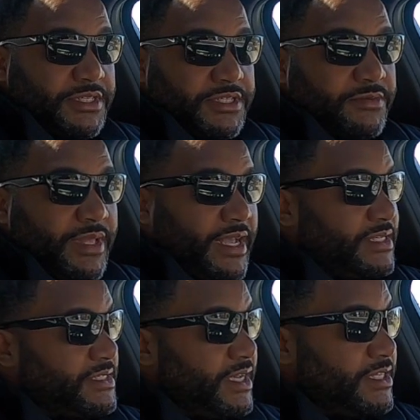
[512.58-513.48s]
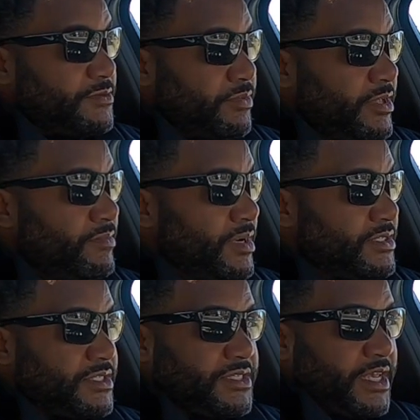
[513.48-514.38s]
system, like I said, is pretty
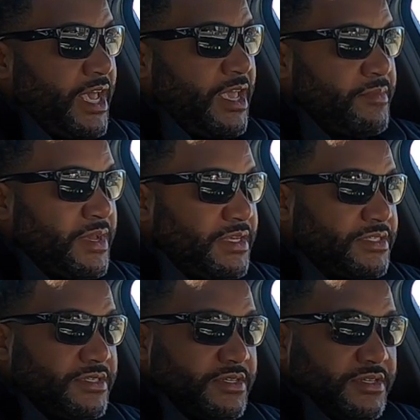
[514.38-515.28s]
much the same as